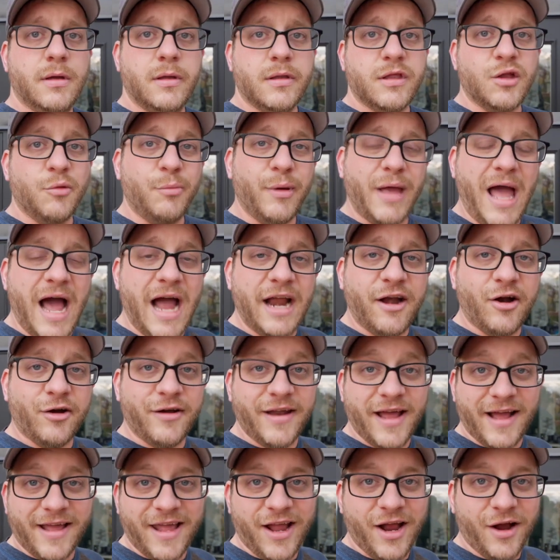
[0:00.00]
So behind our
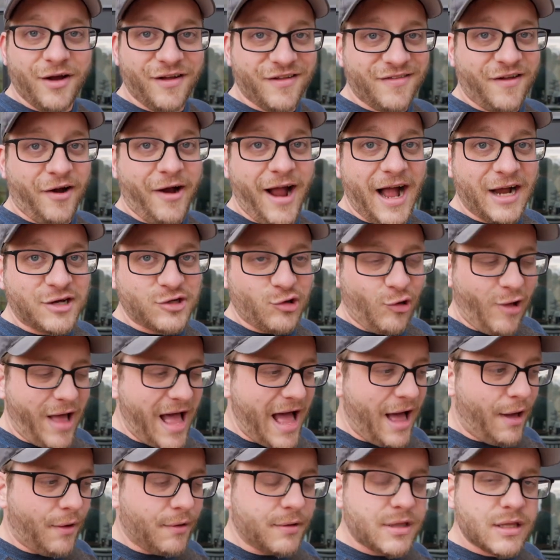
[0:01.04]
deck here is our actual
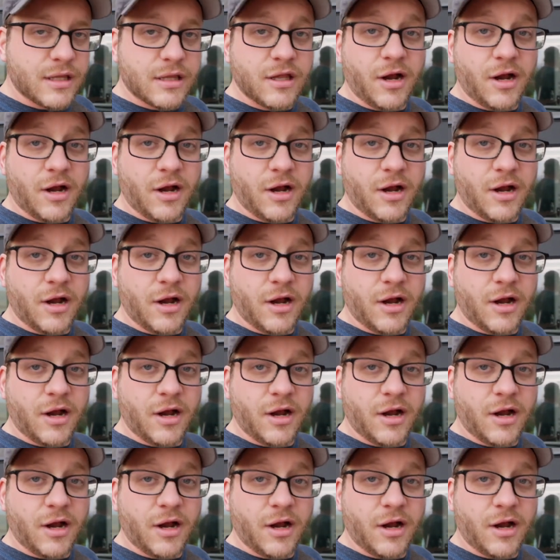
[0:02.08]
house. It's